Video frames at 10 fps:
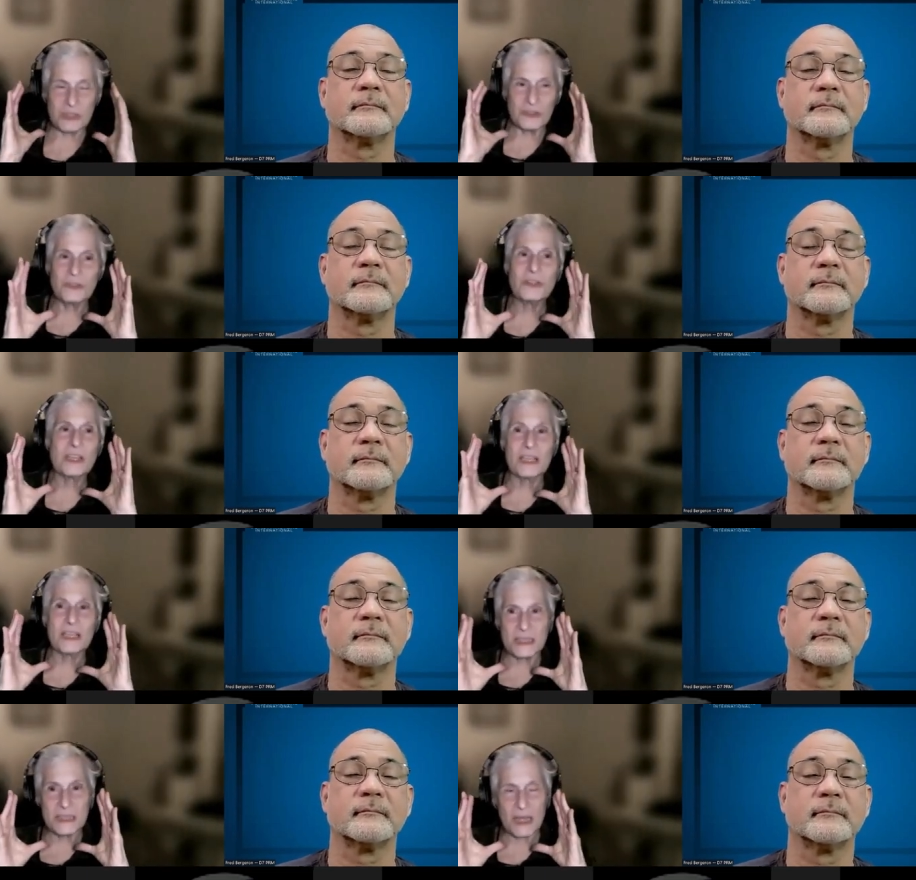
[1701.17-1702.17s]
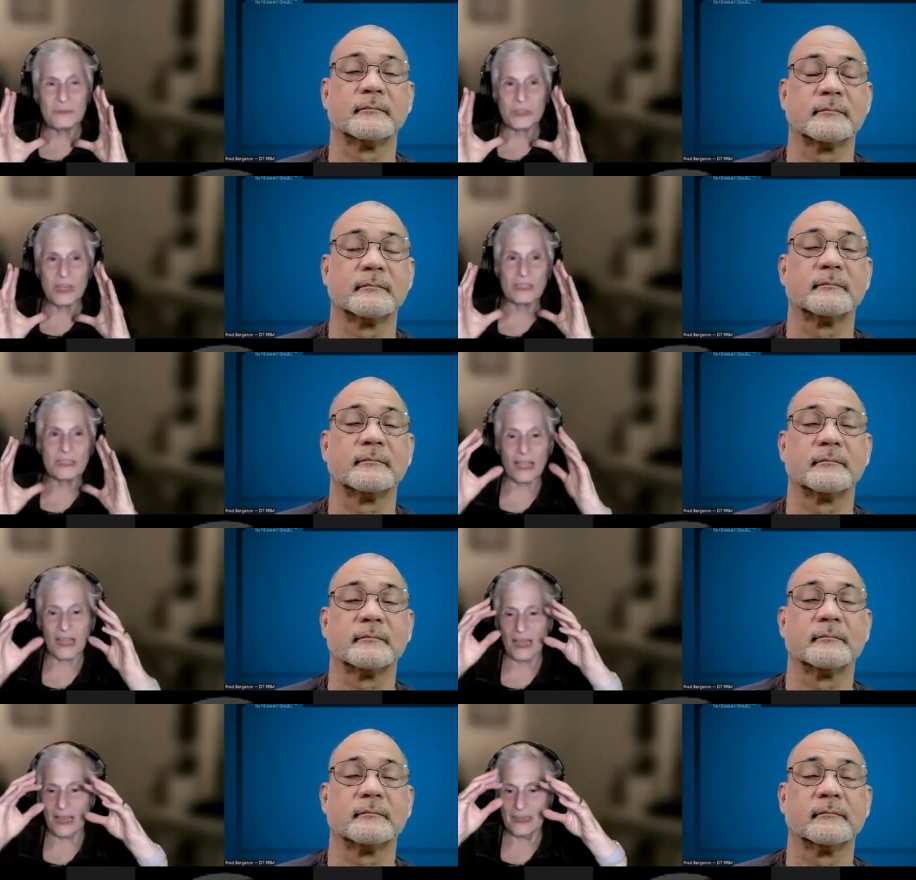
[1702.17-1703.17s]
Speaker 1: You're looking at a subject,
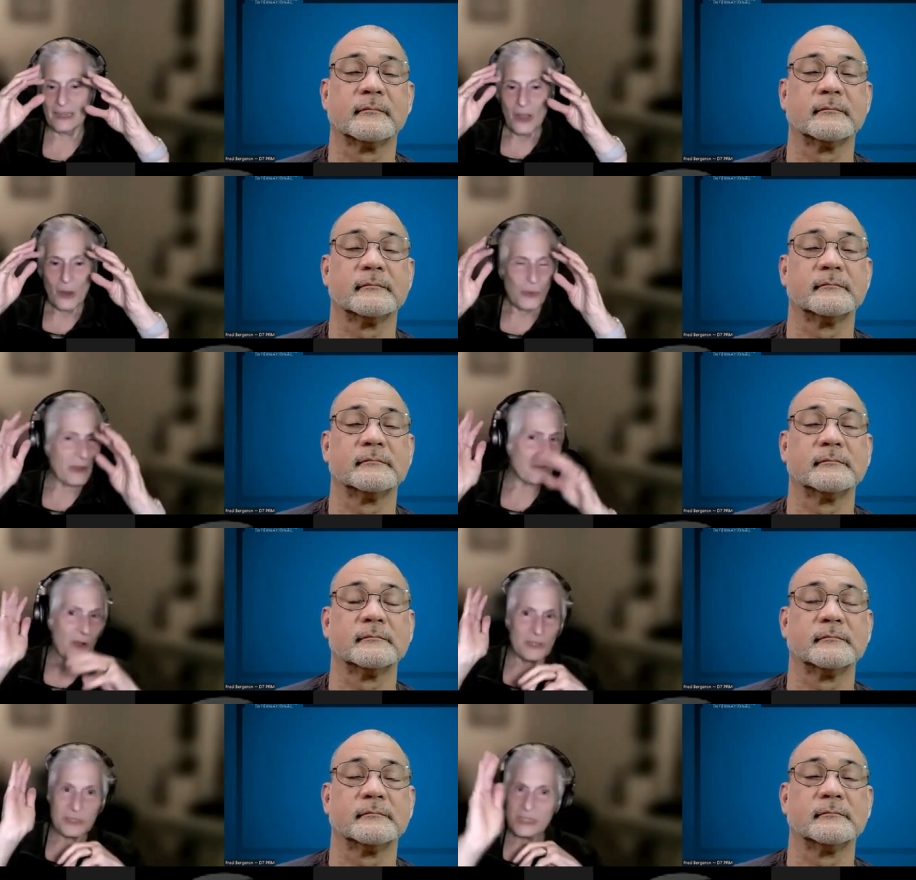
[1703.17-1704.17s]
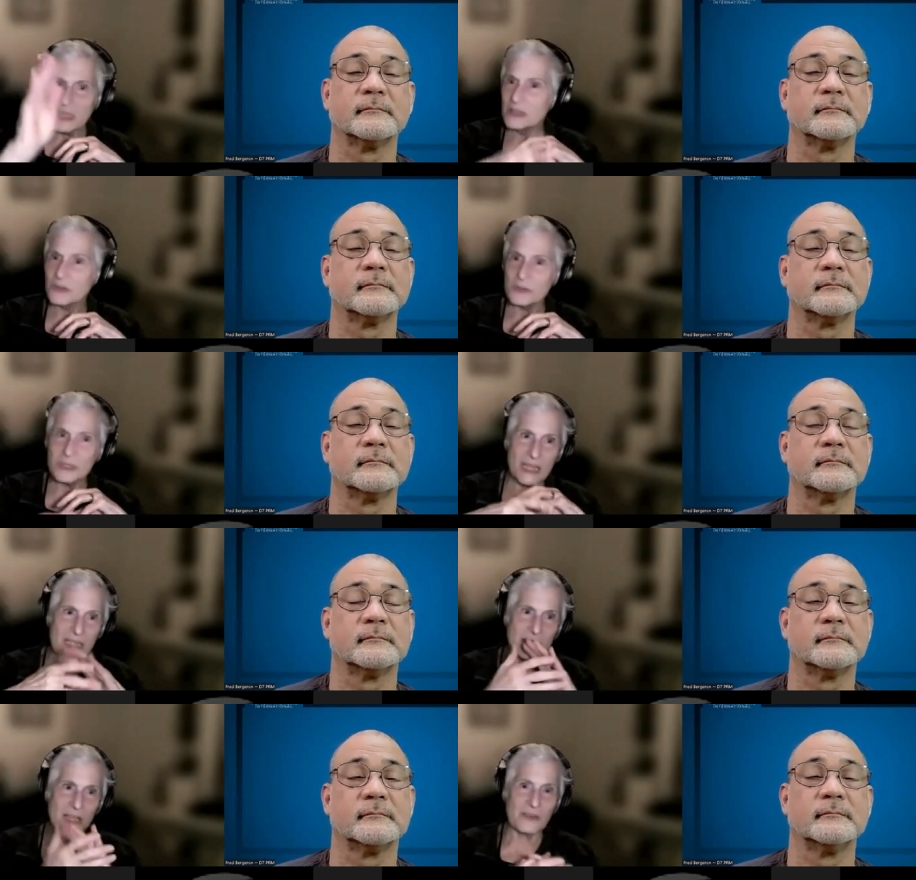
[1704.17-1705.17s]
and we've all seen those things
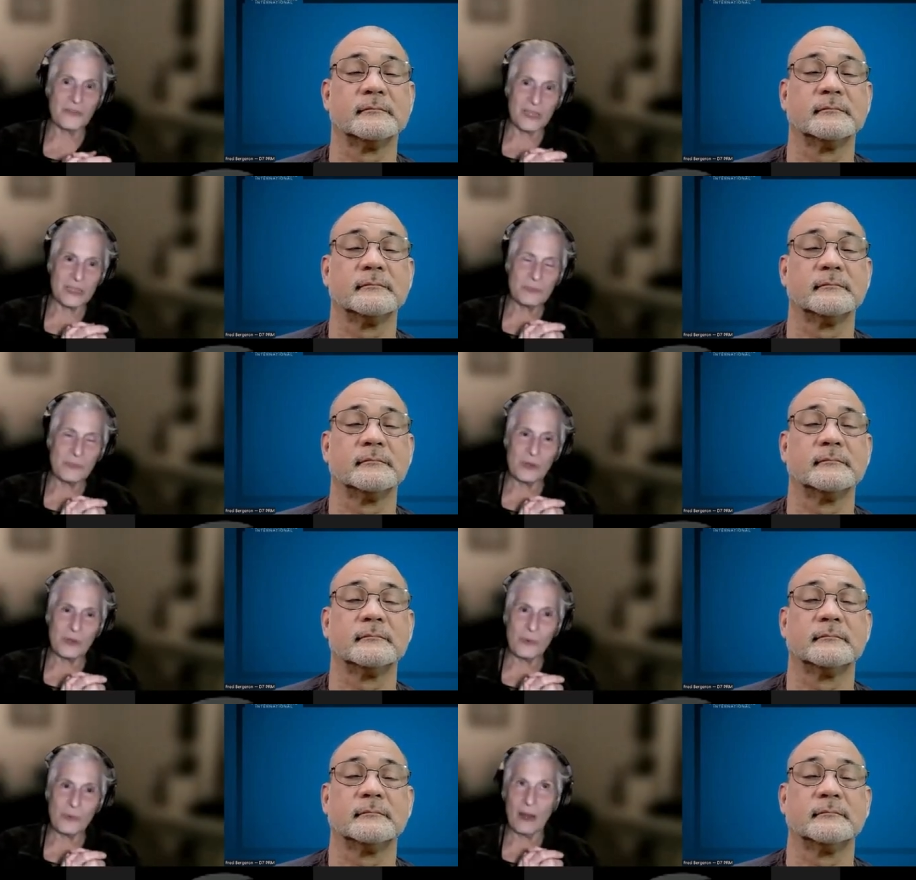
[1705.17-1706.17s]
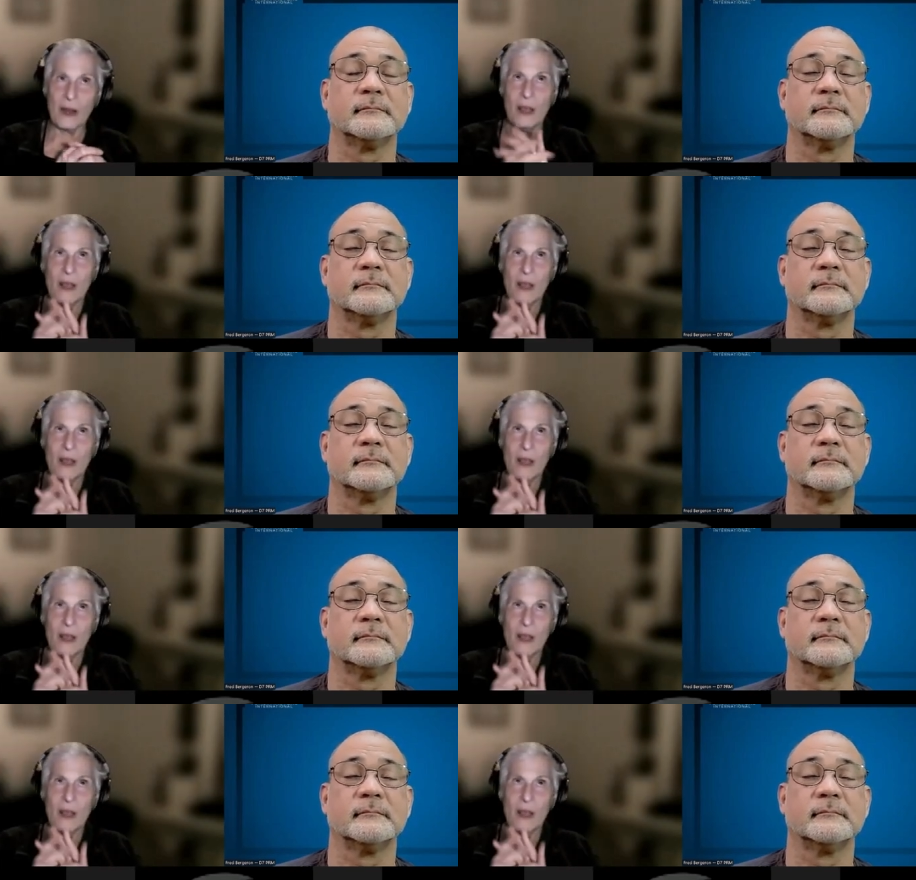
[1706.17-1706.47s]
on Facebook where